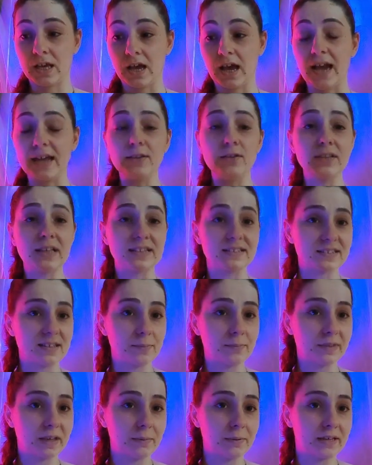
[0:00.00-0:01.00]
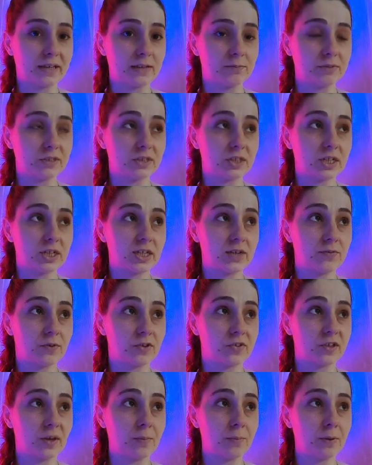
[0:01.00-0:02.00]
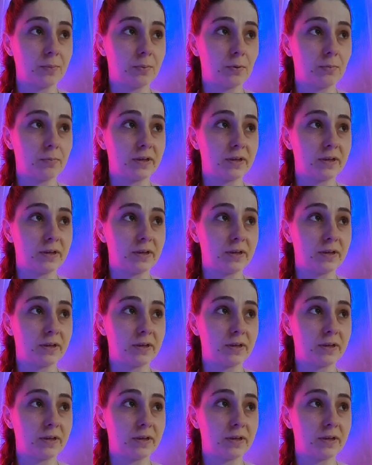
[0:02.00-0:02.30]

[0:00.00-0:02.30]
I know that sometimes it can be tricky for some people